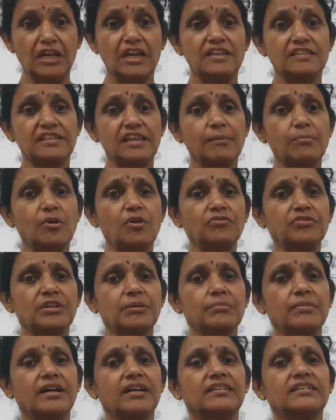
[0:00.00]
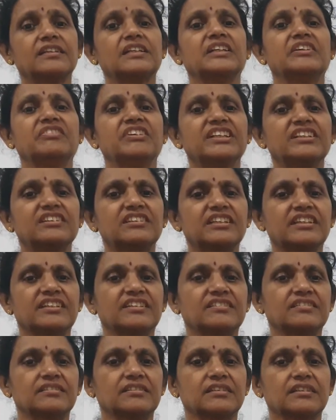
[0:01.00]
Some of them are the living
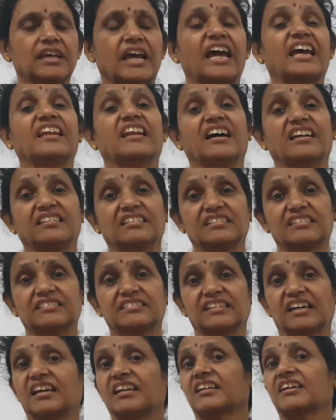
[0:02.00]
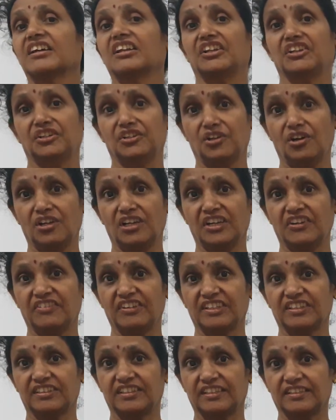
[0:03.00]
things and others are
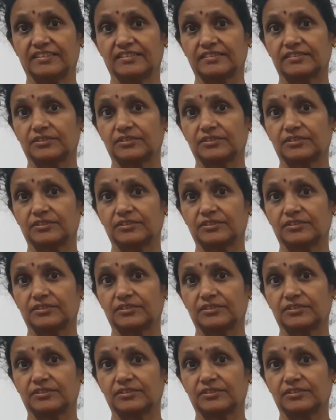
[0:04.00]
non-living things.